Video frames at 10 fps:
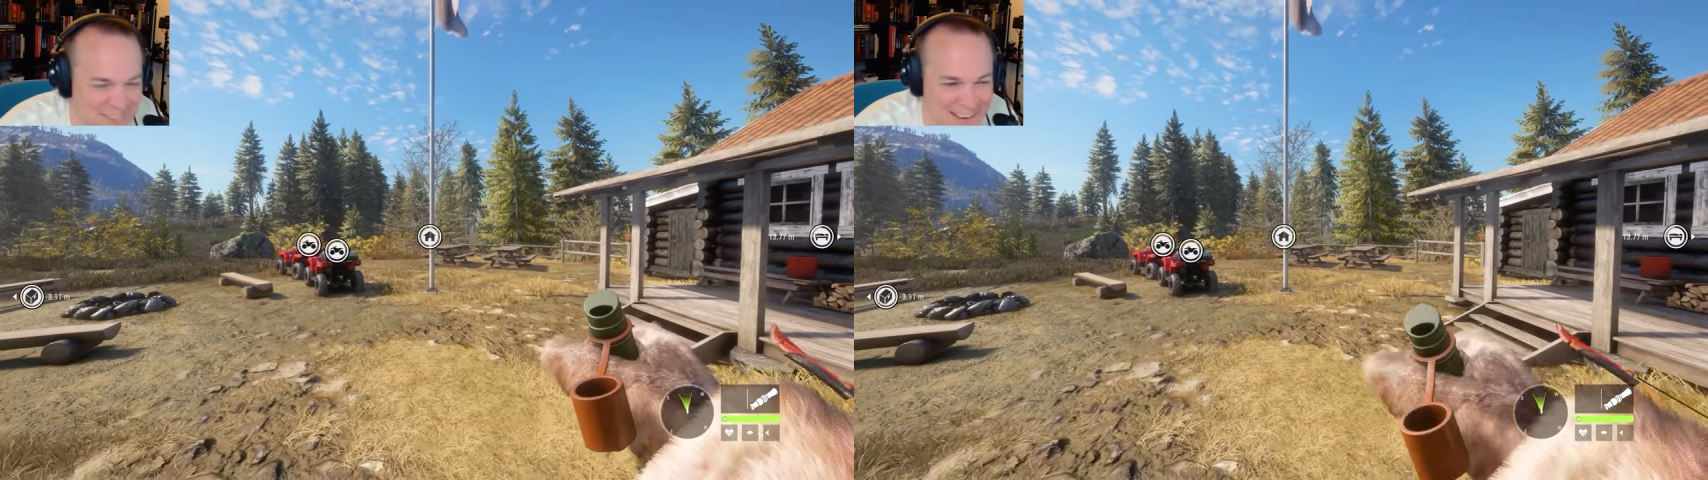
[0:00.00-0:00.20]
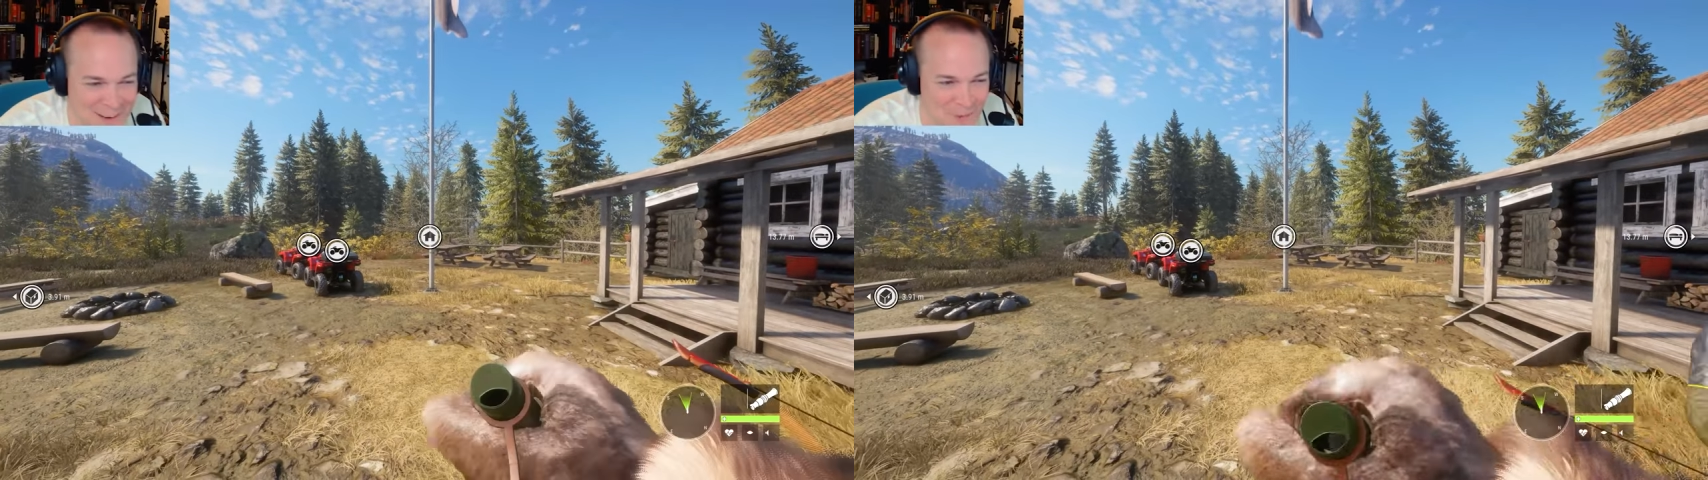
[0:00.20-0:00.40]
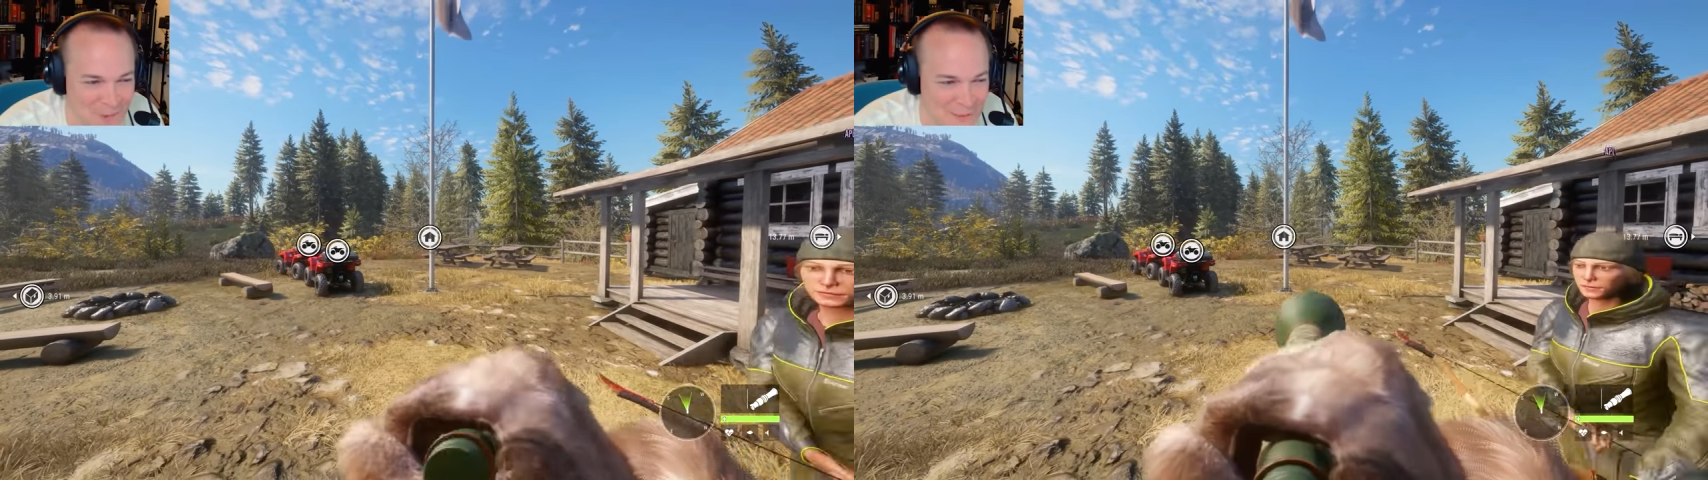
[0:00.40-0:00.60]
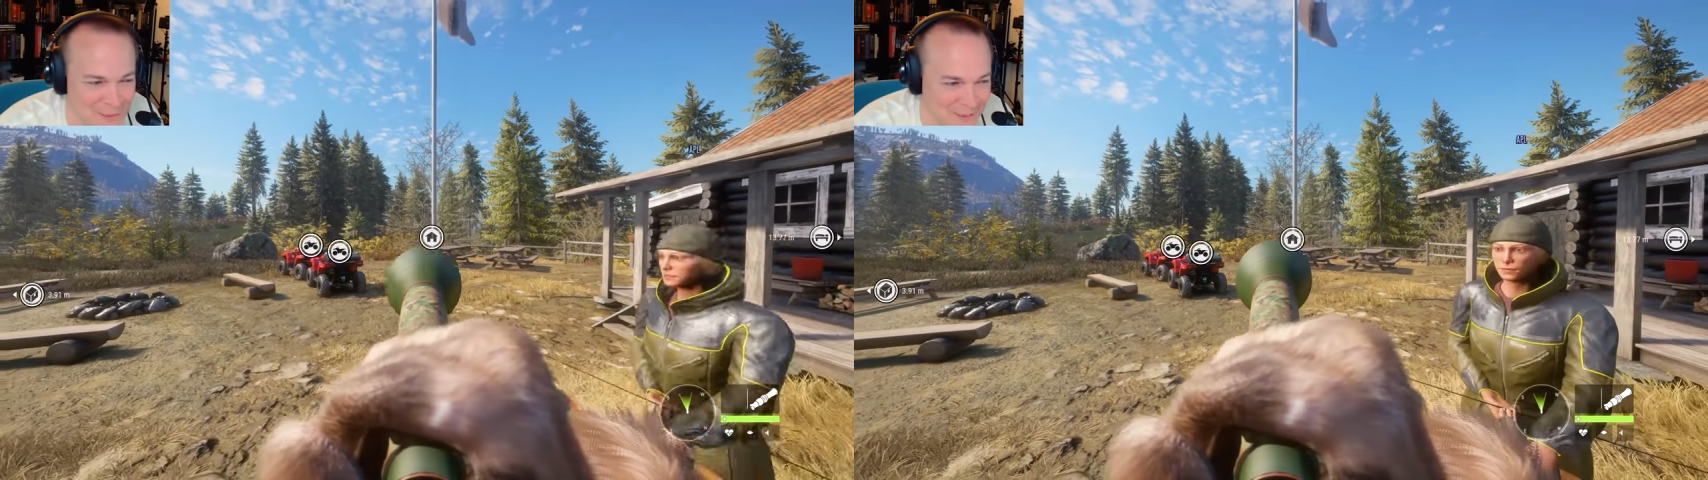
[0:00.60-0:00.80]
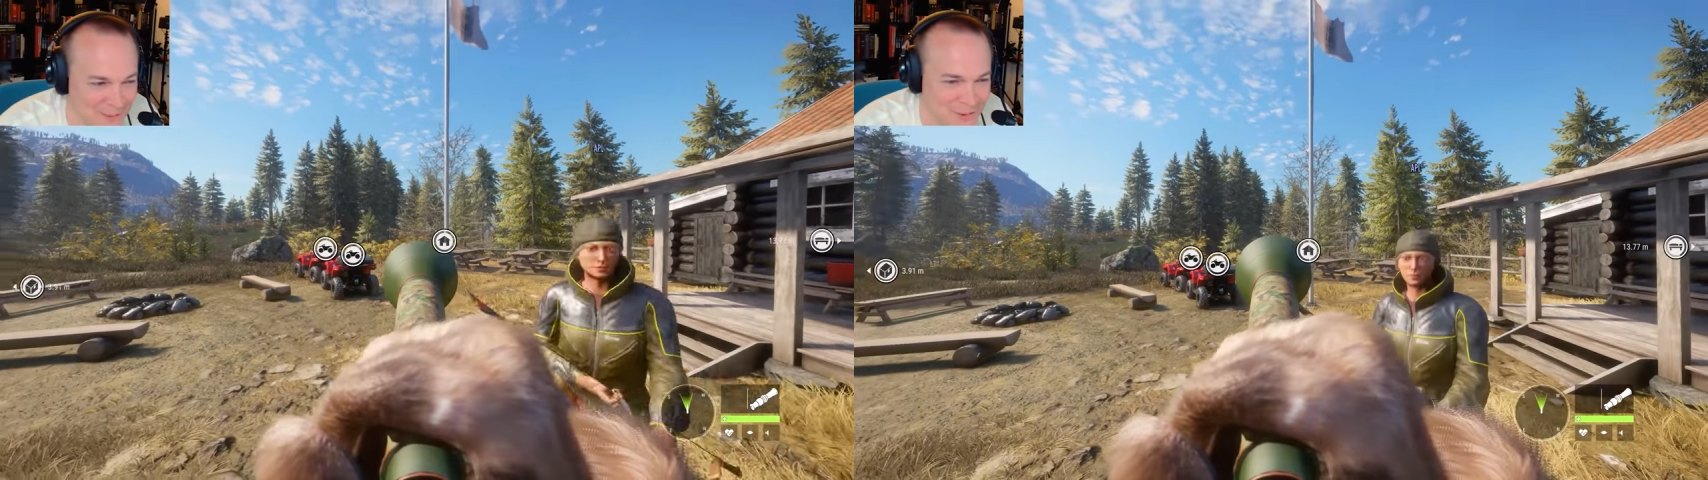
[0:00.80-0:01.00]
like a
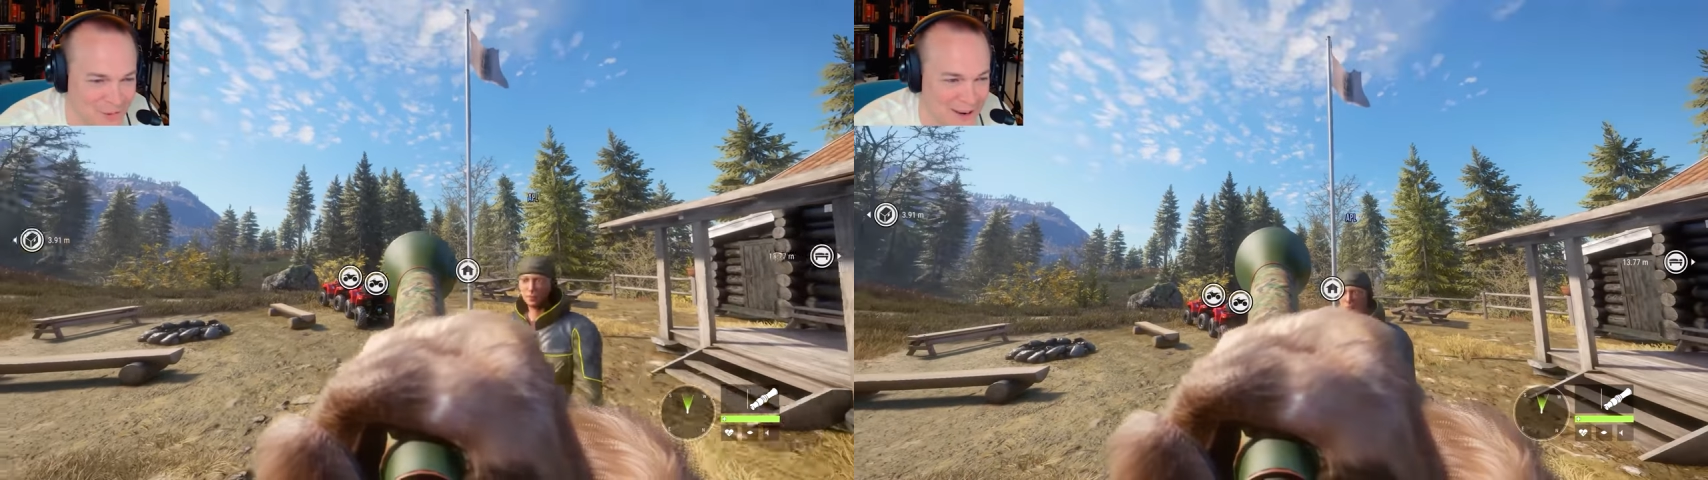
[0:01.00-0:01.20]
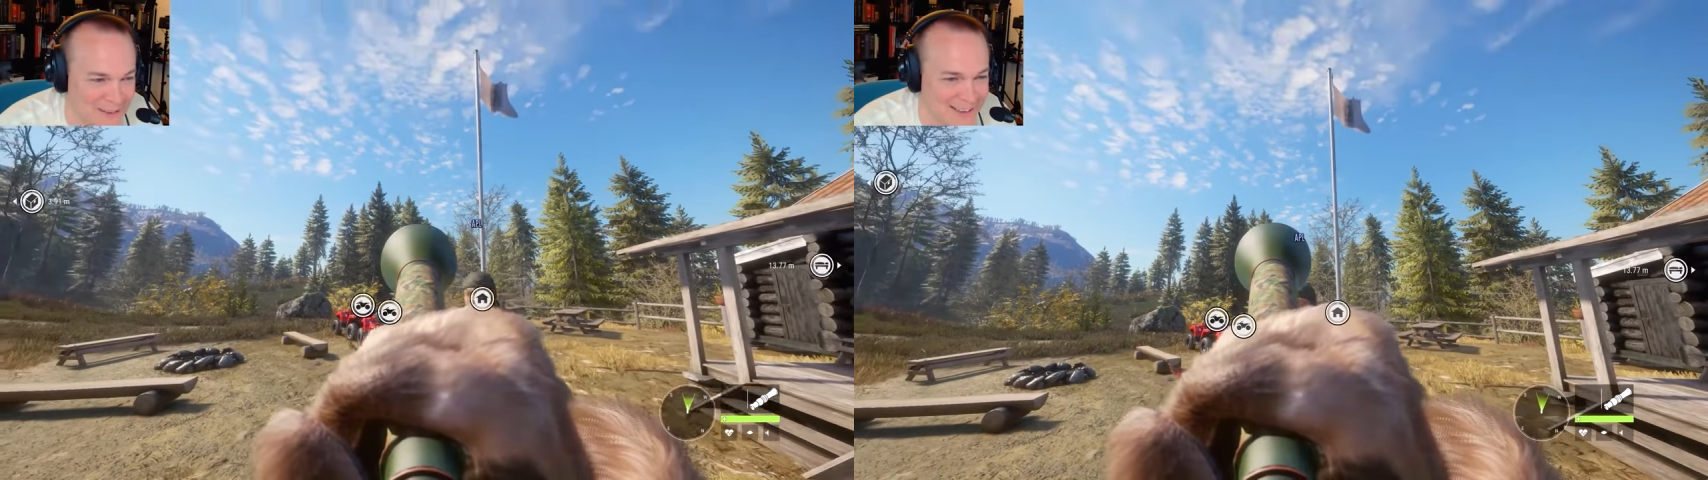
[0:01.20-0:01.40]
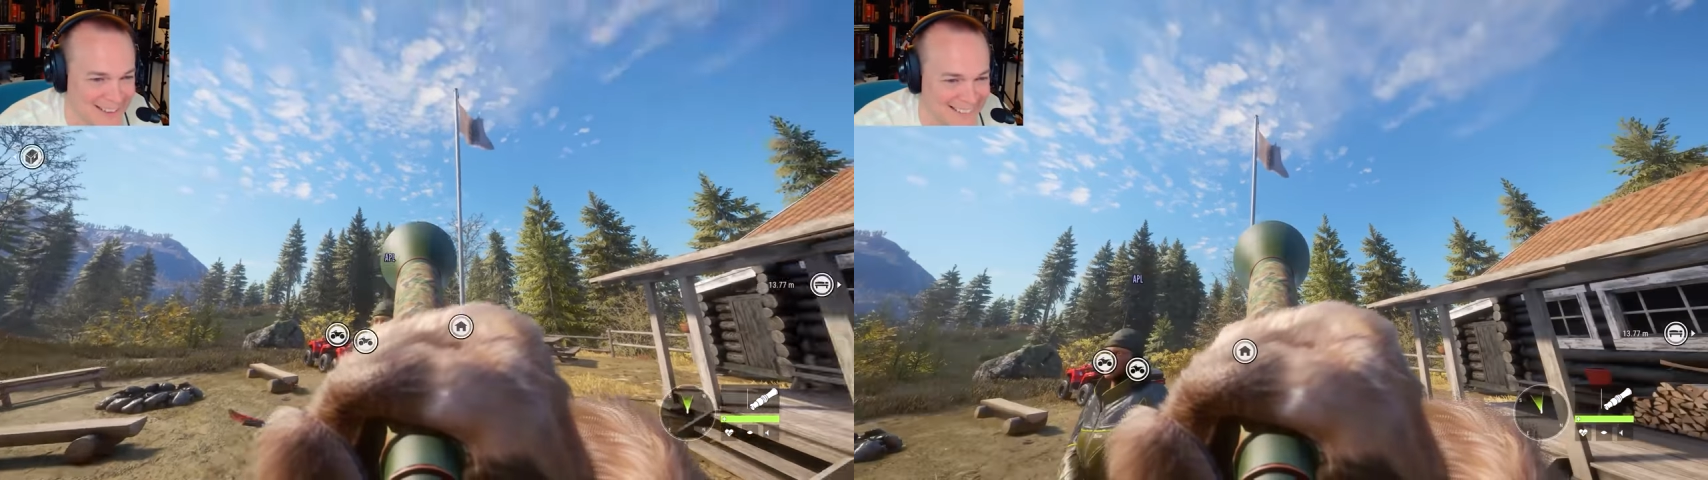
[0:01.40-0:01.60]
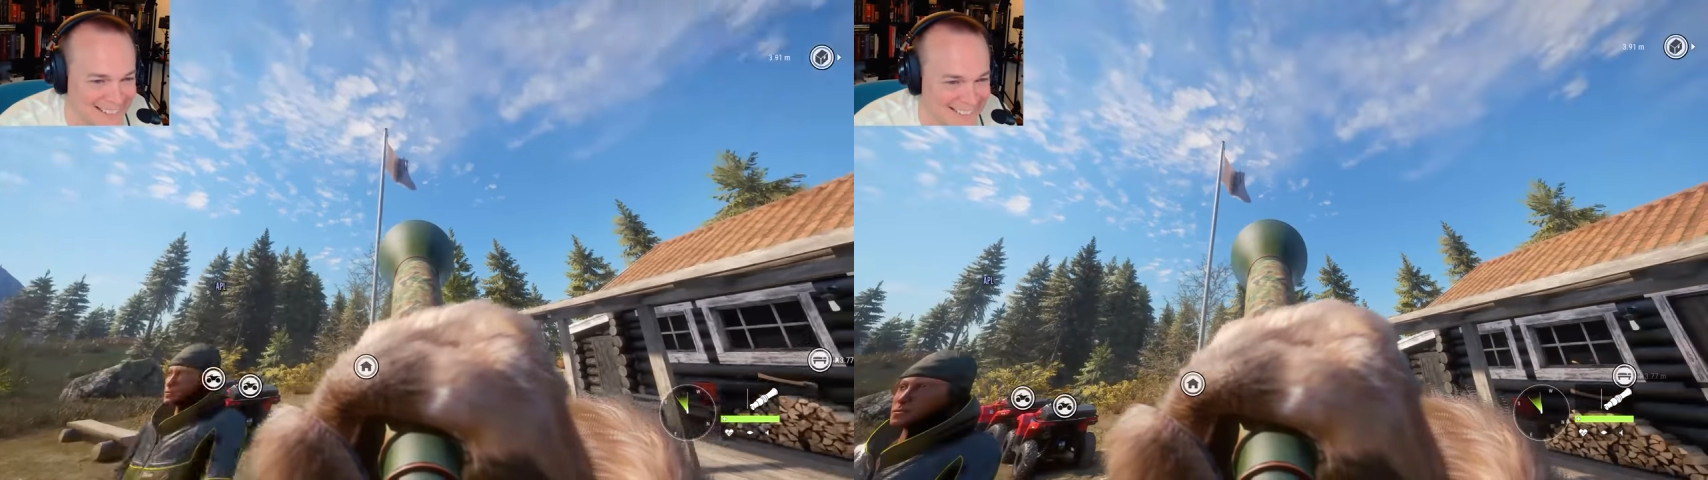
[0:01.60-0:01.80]
woman screaming.